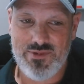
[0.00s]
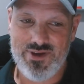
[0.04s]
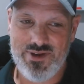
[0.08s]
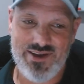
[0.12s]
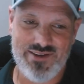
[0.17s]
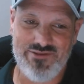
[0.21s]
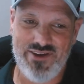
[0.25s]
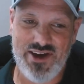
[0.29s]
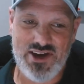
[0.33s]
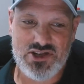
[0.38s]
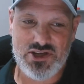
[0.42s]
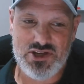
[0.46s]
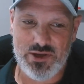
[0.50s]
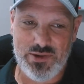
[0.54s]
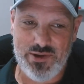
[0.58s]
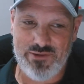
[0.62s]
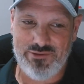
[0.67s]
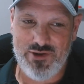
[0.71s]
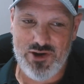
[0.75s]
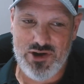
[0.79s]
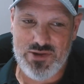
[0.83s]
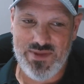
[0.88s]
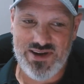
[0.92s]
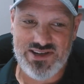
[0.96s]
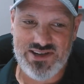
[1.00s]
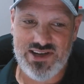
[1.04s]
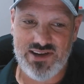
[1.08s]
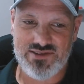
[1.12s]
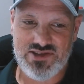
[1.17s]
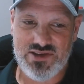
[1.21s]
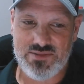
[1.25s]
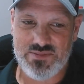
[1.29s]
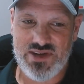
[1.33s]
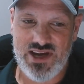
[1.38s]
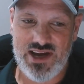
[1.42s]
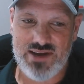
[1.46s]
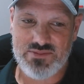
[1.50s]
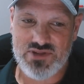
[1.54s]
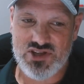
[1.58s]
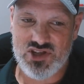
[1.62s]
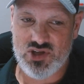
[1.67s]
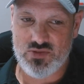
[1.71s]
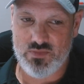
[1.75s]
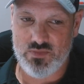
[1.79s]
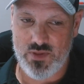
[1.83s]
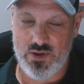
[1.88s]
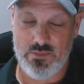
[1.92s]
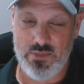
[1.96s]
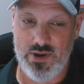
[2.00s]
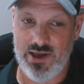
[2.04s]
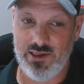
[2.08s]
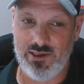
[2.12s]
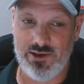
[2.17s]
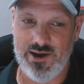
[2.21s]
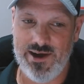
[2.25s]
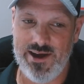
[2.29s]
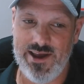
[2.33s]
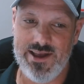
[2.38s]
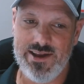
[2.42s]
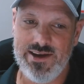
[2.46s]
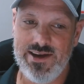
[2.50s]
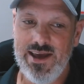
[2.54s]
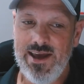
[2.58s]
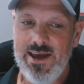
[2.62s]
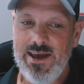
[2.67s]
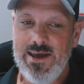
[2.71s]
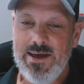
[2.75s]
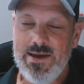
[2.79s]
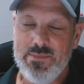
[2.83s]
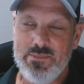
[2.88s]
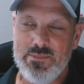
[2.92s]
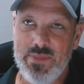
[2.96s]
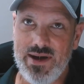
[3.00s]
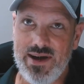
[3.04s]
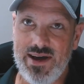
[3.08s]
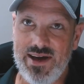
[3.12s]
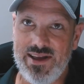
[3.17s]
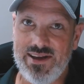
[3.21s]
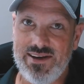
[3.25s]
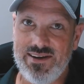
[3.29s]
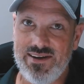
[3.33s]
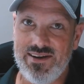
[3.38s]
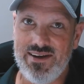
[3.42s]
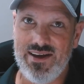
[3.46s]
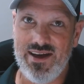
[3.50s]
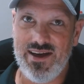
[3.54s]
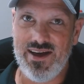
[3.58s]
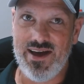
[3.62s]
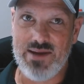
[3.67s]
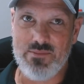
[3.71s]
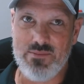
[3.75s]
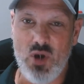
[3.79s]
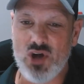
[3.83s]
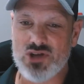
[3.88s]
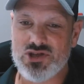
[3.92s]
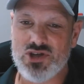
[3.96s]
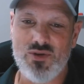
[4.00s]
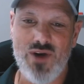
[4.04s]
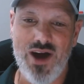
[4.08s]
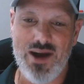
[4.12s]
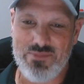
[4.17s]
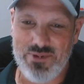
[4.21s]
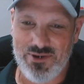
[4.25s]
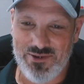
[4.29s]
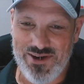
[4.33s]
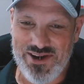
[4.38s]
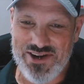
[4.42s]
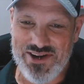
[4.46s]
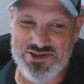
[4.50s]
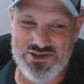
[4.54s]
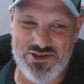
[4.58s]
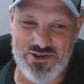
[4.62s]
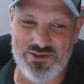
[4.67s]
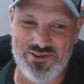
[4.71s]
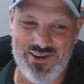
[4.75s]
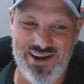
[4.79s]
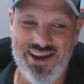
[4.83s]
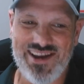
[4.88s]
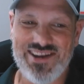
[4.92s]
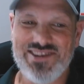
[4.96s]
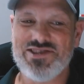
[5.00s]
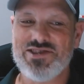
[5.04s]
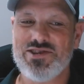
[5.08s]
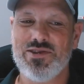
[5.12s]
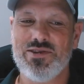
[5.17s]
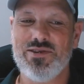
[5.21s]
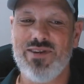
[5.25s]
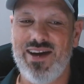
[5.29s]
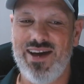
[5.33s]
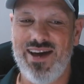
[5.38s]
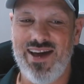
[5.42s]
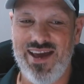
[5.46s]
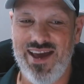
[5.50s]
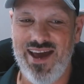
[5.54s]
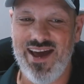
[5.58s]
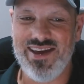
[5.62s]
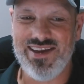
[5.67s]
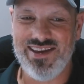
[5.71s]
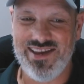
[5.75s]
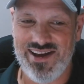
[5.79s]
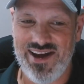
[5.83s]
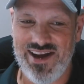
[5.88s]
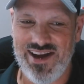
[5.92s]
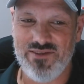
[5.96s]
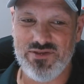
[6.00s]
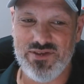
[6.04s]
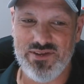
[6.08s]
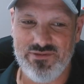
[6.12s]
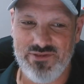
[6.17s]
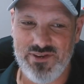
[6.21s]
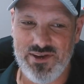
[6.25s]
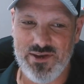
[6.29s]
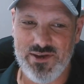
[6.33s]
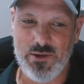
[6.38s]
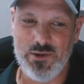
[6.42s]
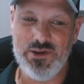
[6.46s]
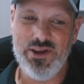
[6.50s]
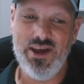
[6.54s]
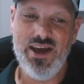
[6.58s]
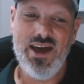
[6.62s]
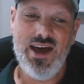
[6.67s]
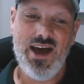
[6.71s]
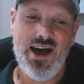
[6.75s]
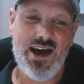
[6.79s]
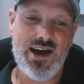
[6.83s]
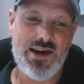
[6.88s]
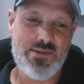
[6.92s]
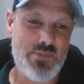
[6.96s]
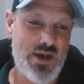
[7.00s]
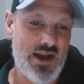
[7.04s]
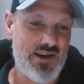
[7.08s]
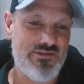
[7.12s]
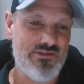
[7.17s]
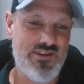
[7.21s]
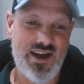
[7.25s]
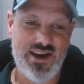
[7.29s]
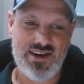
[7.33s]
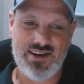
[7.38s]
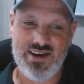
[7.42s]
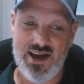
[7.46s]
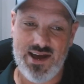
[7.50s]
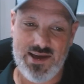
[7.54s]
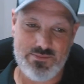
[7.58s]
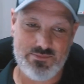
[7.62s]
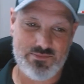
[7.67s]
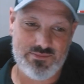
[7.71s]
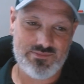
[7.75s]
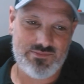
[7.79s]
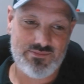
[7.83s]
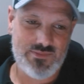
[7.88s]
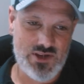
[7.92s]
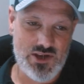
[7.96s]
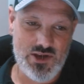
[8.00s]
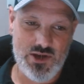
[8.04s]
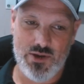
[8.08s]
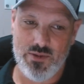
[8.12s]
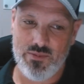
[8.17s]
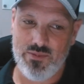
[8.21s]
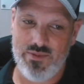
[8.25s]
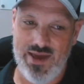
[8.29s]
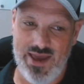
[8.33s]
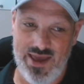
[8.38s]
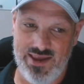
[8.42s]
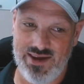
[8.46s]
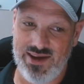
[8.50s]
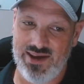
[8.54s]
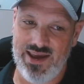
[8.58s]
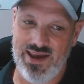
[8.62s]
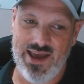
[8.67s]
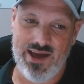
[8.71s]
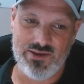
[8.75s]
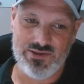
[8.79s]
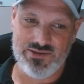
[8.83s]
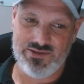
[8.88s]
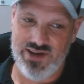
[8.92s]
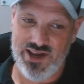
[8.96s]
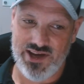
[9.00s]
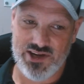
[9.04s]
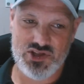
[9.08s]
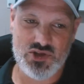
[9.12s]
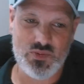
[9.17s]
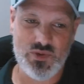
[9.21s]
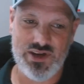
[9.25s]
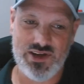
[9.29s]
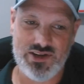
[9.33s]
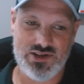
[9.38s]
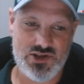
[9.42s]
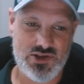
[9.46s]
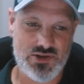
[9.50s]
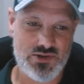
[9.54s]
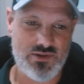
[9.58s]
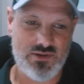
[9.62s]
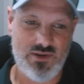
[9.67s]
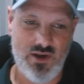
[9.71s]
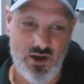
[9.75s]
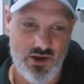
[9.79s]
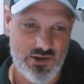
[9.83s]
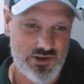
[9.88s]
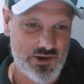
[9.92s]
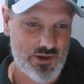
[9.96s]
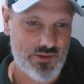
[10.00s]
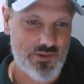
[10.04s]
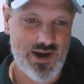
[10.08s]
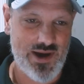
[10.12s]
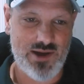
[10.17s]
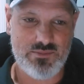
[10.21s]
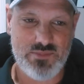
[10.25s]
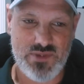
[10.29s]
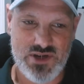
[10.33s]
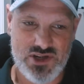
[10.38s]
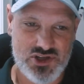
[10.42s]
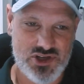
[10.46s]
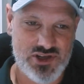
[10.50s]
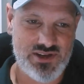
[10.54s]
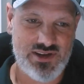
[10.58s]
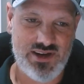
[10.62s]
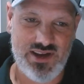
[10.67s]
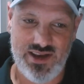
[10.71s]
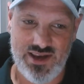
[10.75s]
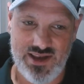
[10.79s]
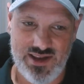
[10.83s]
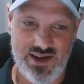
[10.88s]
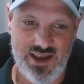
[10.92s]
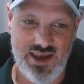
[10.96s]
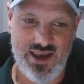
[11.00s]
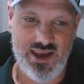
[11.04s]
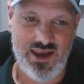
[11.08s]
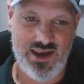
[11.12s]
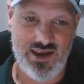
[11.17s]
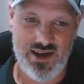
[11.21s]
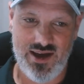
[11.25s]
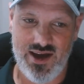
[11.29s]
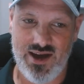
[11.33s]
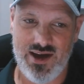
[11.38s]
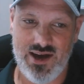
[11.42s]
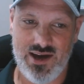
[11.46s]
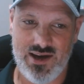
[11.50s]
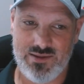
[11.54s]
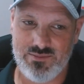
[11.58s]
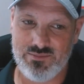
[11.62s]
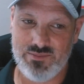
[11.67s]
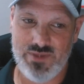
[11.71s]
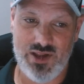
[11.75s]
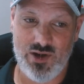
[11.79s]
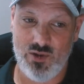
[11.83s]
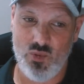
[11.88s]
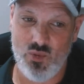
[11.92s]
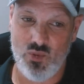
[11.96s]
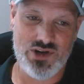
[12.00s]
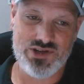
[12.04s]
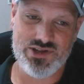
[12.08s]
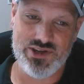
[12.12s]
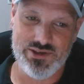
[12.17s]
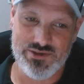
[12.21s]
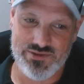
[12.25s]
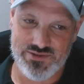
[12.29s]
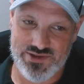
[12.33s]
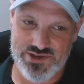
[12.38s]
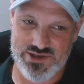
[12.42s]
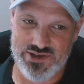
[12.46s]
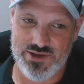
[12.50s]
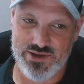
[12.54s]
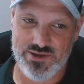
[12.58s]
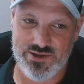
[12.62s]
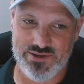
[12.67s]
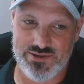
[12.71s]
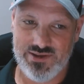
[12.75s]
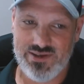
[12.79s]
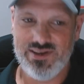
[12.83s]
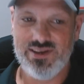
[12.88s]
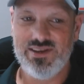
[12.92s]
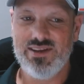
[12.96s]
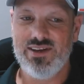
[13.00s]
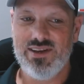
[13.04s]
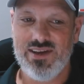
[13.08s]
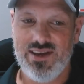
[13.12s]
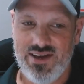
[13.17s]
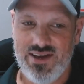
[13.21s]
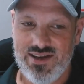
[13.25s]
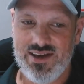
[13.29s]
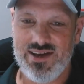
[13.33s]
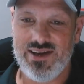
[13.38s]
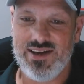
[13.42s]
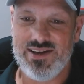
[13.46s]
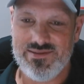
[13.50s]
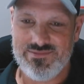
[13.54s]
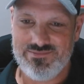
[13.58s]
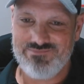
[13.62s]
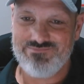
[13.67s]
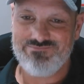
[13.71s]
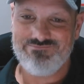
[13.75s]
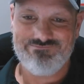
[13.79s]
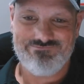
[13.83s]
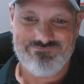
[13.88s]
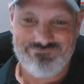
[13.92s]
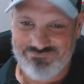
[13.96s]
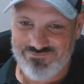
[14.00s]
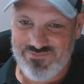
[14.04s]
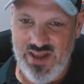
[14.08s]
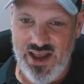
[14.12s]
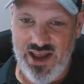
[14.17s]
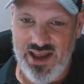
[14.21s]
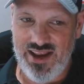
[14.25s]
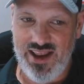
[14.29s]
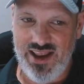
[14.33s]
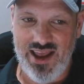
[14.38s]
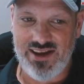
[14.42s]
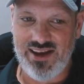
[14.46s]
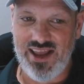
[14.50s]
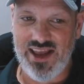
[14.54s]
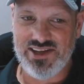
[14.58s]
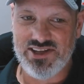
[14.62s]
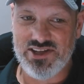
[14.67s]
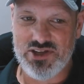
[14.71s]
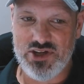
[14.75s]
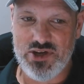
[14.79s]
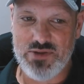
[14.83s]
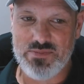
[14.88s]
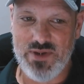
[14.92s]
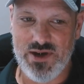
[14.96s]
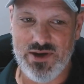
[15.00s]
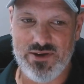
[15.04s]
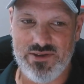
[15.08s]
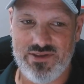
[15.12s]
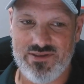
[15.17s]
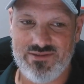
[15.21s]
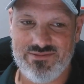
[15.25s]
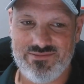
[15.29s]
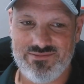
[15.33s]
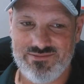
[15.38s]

affectionately refer to myself sometimes as a propeller head, but I'm also operational, right? So I get out in the field. Matter of fact, I'm heading out next week to on the ground mission in a war zone. So I like to do both.